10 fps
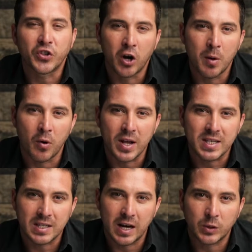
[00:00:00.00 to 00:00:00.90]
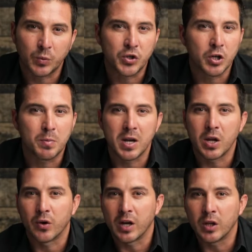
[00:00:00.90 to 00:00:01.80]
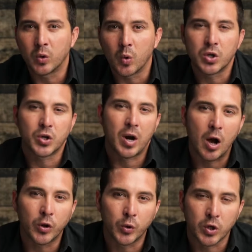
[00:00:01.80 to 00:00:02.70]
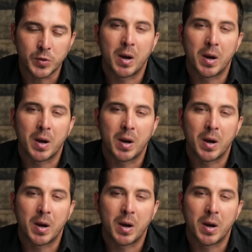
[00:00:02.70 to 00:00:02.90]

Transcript: ceremony site, which could be either indoors or outdoors,